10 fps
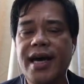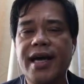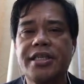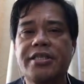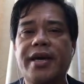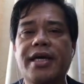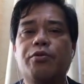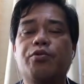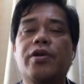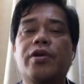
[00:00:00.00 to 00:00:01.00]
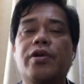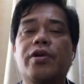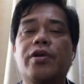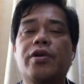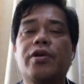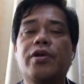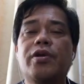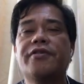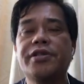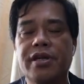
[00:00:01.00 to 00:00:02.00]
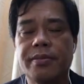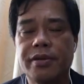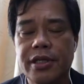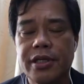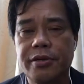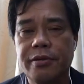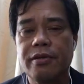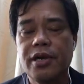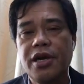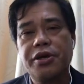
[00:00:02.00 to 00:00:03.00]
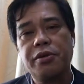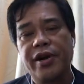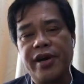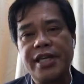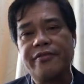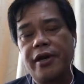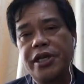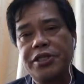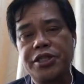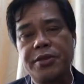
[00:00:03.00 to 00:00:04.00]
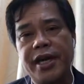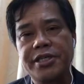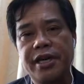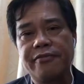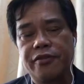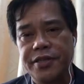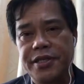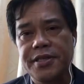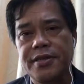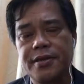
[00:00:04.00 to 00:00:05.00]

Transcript: And this will make them more vulnerable to human rights violations by state forces.